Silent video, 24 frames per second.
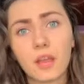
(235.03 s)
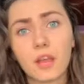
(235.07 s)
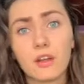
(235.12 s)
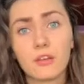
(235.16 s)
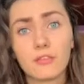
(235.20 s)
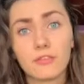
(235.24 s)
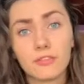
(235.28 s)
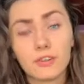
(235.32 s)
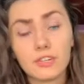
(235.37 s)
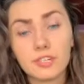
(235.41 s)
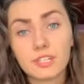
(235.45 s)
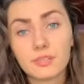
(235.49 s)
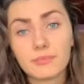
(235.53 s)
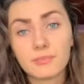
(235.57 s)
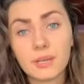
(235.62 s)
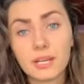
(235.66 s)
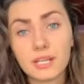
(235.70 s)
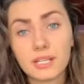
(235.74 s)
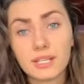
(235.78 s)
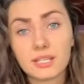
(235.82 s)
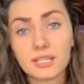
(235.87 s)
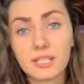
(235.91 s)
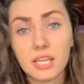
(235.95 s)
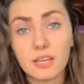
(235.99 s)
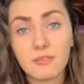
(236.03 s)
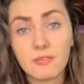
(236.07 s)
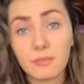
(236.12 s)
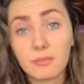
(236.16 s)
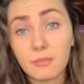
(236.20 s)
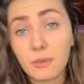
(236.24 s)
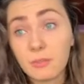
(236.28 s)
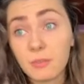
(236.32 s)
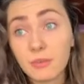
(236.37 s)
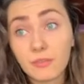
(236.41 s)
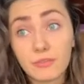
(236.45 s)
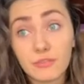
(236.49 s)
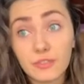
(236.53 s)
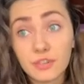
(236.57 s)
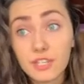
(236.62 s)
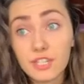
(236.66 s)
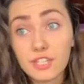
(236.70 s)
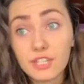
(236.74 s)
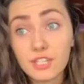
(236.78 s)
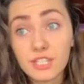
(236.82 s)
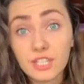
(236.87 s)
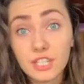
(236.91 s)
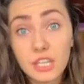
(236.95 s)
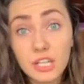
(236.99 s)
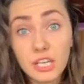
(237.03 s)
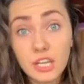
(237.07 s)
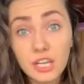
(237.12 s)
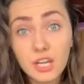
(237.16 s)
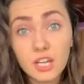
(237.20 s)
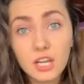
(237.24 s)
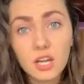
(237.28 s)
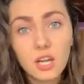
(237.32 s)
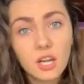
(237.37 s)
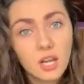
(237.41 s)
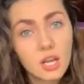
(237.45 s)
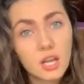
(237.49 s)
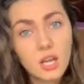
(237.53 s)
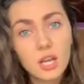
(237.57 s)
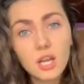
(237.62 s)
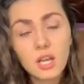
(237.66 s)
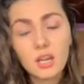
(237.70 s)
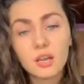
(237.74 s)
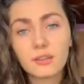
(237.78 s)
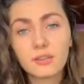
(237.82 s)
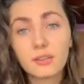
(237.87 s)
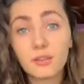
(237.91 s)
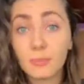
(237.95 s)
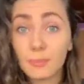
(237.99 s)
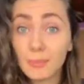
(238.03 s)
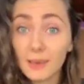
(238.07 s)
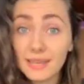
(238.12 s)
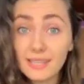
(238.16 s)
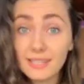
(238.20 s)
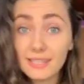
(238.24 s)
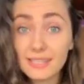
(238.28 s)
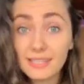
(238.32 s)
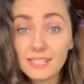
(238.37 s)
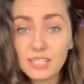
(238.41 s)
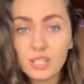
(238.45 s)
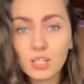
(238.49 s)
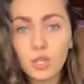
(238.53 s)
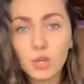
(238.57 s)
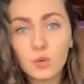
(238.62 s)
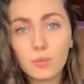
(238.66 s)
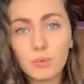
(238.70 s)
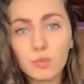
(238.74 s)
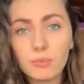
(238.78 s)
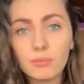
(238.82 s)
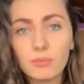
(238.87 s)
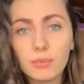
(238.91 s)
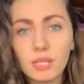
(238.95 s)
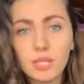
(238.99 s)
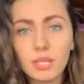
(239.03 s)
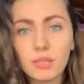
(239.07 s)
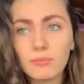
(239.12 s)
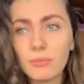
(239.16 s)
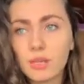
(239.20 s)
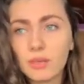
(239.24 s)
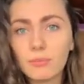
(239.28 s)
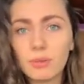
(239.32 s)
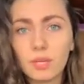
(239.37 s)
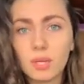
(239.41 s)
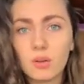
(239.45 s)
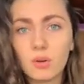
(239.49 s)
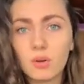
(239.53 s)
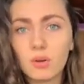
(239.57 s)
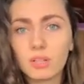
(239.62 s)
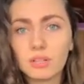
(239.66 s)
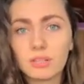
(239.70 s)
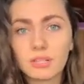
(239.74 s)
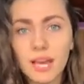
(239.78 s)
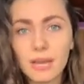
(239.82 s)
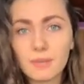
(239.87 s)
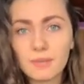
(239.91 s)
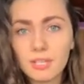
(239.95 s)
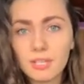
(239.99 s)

first months, even maybe first year, depends. You will be maybe all time in